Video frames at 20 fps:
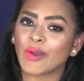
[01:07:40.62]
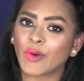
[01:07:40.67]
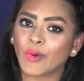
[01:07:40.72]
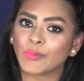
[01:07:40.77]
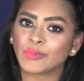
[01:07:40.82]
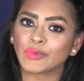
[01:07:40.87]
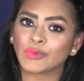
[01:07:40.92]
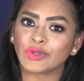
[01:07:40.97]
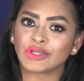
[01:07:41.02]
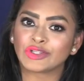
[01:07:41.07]

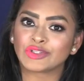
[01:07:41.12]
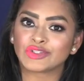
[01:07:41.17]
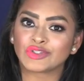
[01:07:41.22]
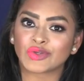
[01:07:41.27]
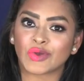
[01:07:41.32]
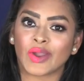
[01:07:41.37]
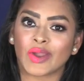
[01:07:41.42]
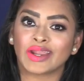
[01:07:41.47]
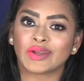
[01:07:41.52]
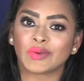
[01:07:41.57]
hope you
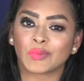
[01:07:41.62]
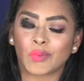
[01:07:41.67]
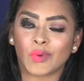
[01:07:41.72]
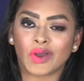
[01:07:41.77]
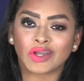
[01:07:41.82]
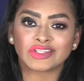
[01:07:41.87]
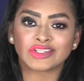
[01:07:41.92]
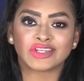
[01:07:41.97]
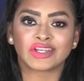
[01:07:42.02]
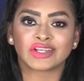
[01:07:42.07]
enjoyed
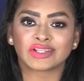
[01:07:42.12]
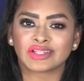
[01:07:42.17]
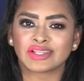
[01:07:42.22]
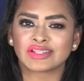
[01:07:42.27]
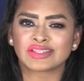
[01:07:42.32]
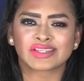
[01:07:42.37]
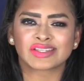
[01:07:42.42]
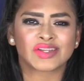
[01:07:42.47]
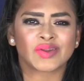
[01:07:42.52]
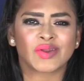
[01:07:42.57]
watching
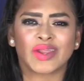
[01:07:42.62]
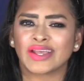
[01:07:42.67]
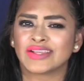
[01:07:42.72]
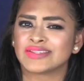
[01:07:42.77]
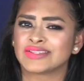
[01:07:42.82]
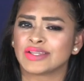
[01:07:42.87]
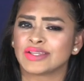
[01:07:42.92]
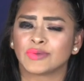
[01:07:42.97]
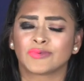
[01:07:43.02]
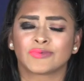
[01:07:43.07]
this
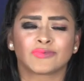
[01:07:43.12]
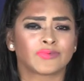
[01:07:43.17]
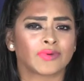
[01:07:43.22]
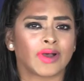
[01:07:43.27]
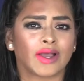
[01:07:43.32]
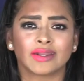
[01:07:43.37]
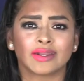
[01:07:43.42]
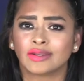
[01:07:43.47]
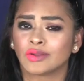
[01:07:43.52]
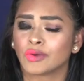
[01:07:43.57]
crazy,
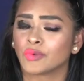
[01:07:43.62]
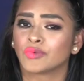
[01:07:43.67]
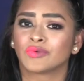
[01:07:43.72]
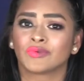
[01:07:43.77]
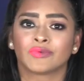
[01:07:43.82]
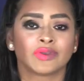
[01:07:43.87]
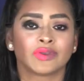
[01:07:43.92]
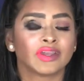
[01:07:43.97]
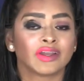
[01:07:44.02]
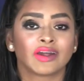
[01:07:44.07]

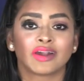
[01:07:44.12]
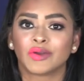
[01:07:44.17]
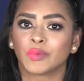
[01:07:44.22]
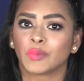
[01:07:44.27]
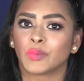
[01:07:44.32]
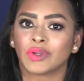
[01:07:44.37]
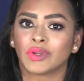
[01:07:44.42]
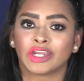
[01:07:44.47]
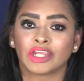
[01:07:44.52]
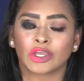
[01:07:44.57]
fun, weird
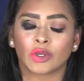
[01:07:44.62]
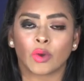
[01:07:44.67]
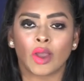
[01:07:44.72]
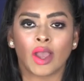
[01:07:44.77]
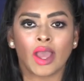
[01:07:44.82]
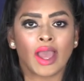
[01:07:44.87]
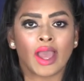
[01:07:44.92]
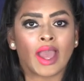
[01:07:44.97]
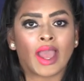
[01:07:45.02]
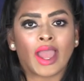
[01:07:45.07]
video
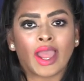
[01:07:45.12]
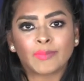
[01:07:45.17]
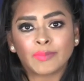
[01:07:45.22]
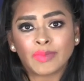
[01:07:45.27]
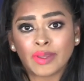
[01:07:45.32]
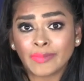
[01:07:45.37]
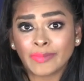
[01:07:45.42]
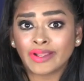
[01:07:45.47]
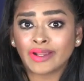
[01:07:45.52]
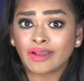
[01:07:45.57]
and
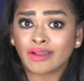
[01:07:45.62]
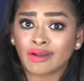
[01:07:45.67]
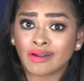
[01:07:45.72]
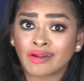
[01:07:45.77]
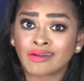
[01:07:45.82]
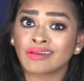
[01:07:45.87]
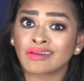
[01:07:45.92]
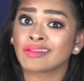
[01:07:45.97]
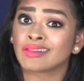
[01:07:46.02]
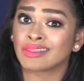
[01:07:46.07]
maybe
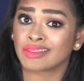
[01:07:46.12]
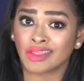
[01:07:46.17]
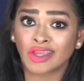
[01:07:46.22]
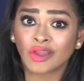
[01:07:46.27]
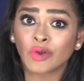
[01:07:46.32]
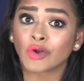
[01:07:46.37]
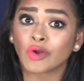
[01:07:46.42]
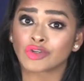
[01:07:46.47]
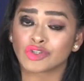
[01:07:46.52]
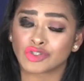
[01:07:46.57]
learned a thing or